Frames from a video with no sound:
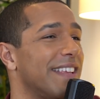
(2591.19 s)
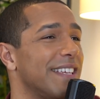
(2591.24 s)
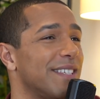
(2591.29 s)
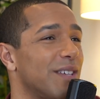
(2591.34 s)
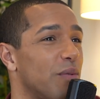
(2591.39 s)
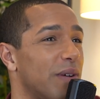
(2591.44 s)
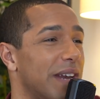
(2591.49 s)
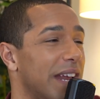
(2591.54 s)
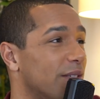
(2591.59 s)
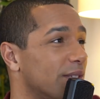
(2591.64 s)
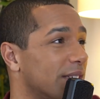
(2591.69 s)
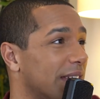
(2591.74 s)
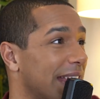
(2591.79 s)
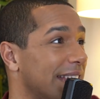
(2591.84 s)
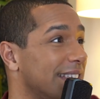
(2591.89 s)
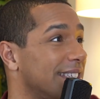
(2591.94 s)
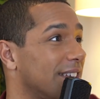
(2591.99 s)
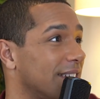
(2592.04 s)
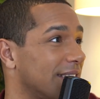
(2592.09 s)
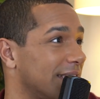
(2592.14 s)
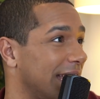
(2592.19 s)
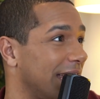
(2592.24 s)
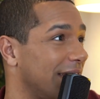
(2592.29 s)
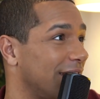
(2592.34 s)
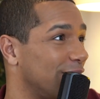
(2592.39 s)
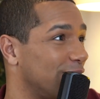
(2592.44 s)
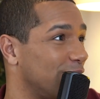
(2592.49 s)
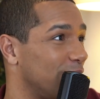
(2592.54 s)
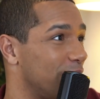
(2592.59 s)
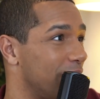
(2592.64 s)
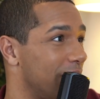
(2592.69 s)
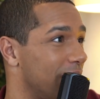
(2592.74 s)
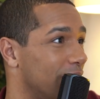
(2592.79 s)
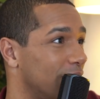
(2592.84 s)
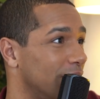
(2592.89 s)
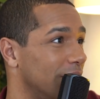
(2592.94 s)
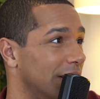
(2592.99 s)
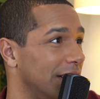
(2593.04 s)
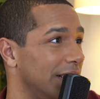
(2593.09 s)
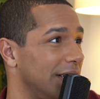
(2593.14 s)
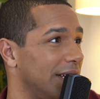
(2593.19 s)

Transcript: that someone else can succeed and do well.